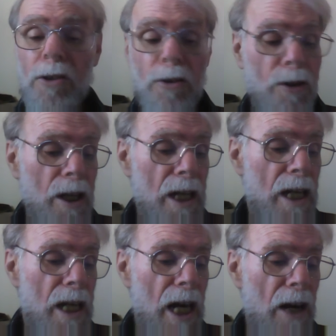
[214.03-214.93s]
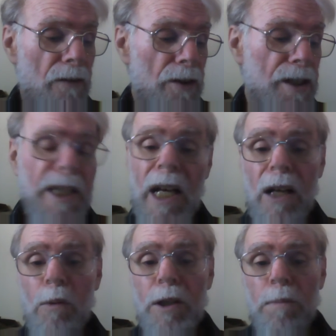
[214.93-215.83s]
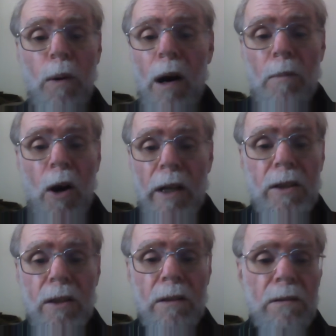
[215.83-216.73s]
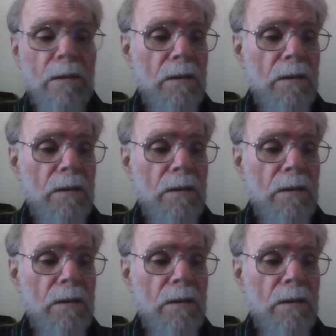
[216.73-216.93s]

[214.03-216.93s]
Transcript: You can never tell with paw marks."